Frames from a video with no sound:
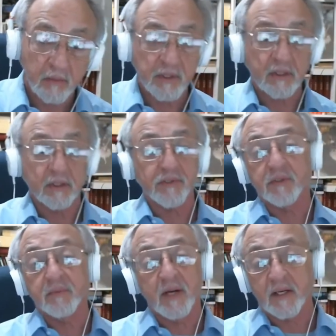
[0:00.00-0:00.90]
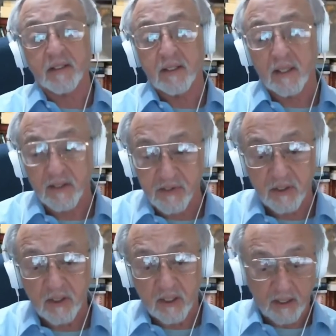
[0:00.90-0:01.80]
because you
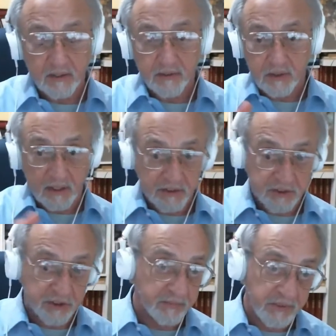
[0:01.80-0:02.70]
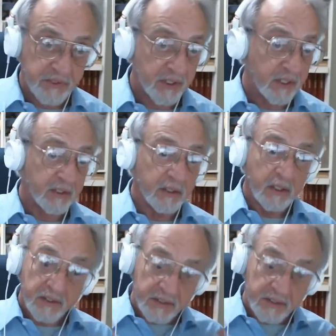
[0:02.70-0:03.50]
recognize, as as she was saying,